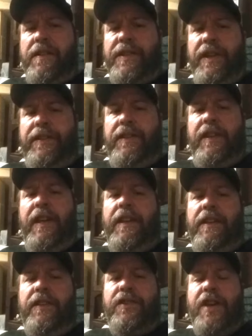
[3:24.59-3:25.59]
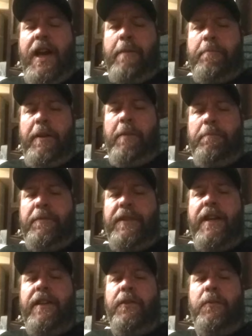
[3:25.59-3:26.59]
I get it in the shop, and I'm
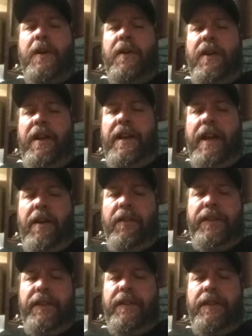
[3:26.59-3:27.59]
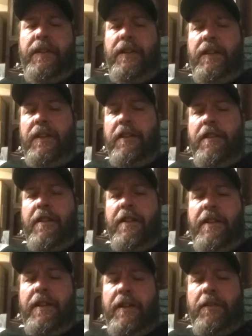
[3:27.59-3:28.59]
taking the rear end out.
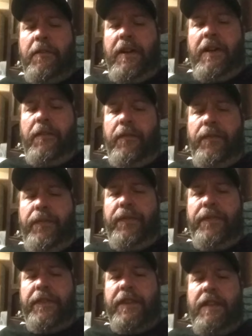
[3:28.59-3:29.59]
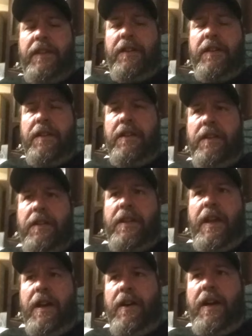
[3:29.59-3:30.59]
Well,
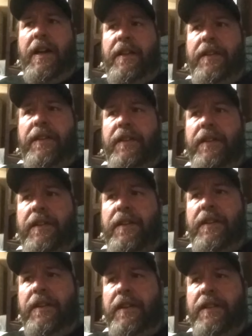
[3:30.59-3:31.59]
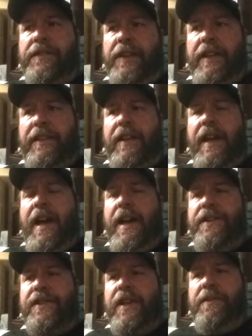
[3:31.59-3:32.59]
yeah, it's like the
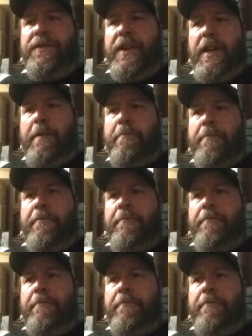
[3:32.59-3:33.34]
guy shows up